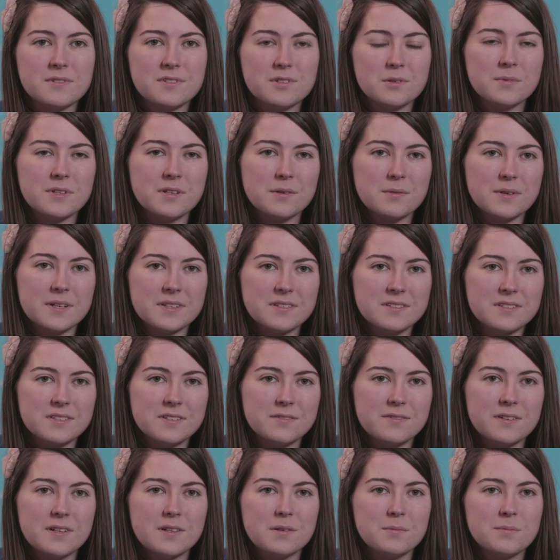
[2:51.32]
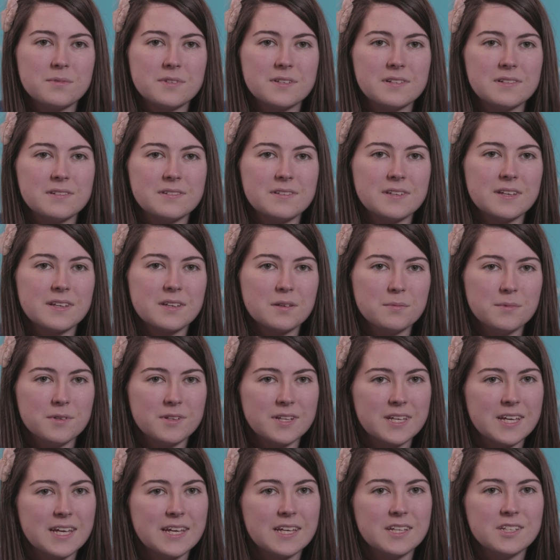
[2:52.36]
you in so many ways to develop skills like
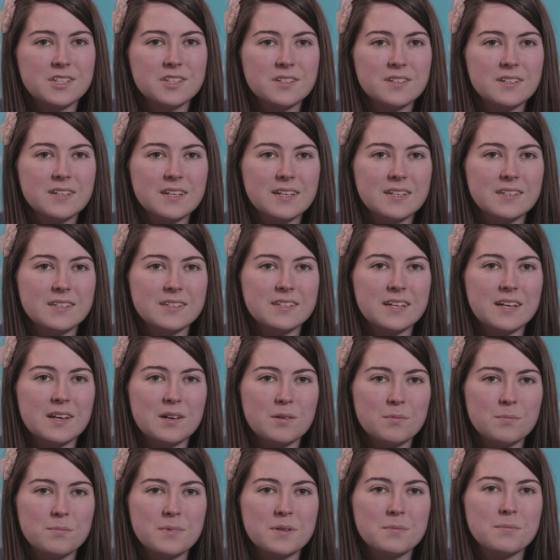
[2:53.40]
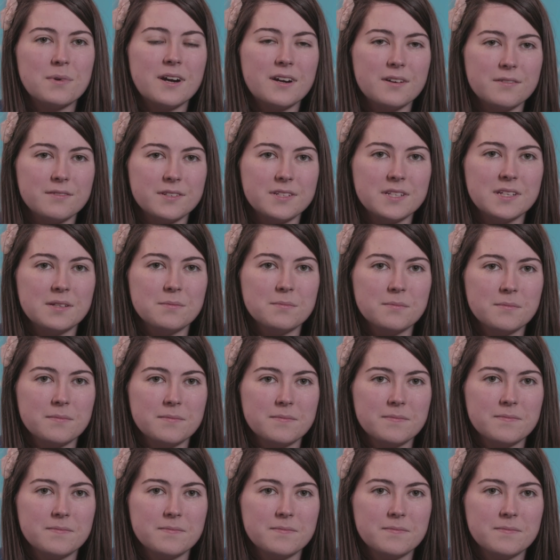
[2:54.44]
communication and being part of a team.